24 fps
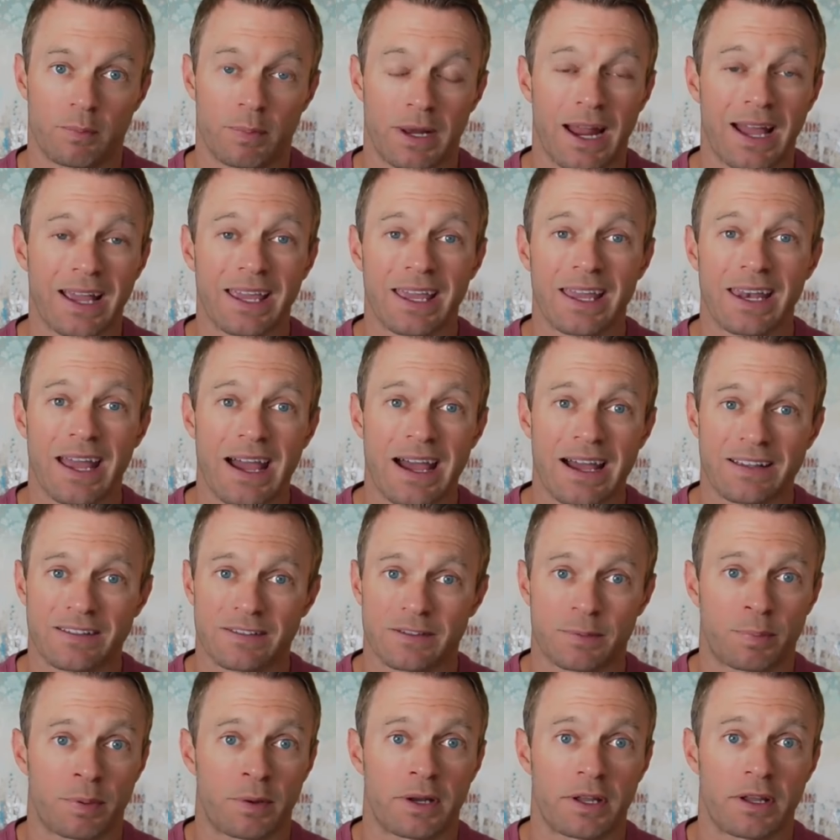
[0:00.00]
but I get
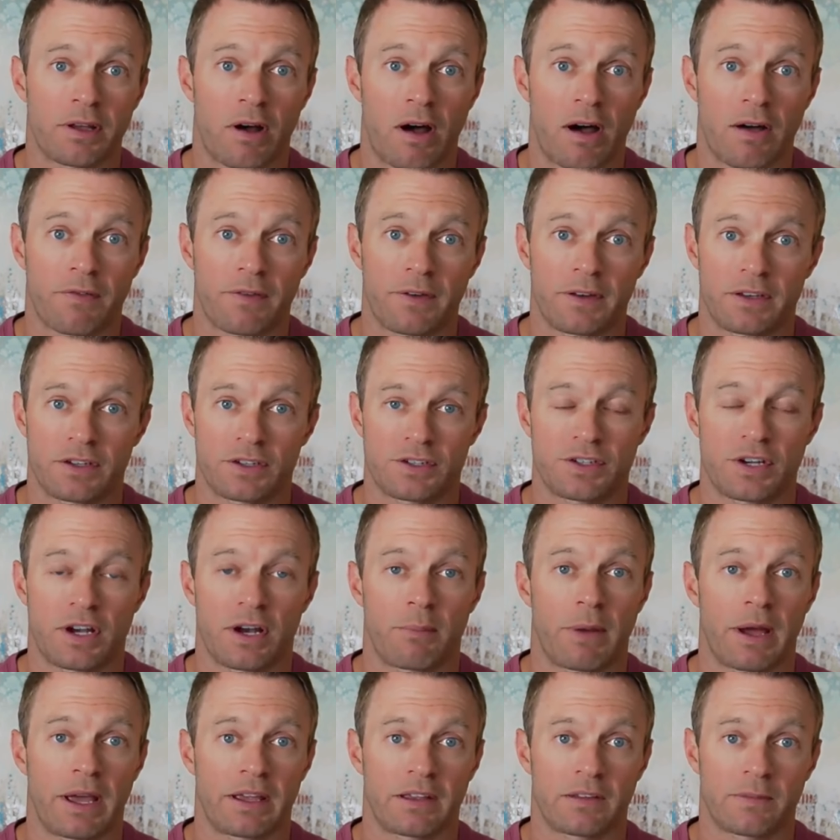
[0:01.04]
asked pretty often to
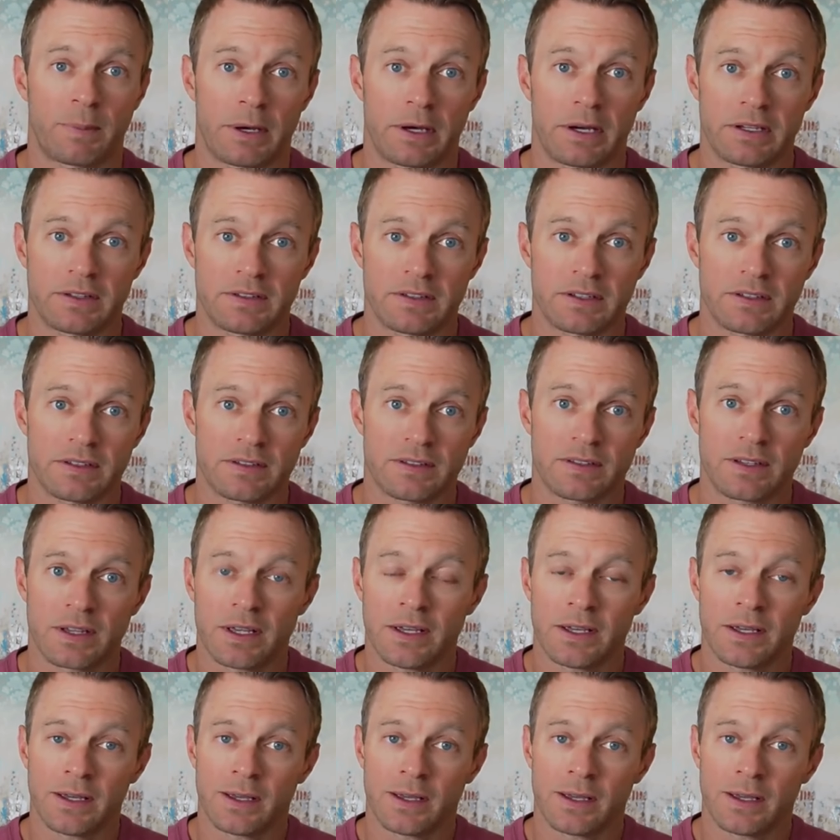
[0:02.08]
share my experiences,